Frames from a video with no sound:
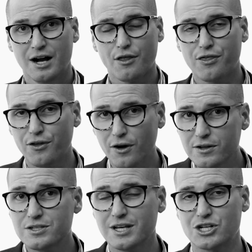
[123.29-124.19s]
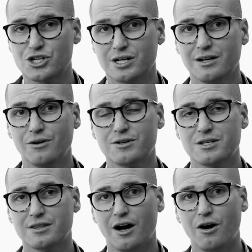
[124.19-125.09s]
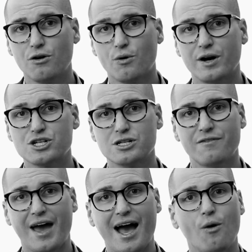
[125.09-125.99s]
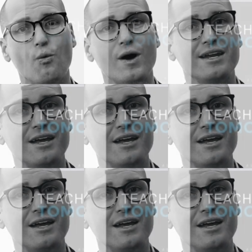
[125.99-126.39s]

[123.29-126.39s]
The third session looks at the whole question of how we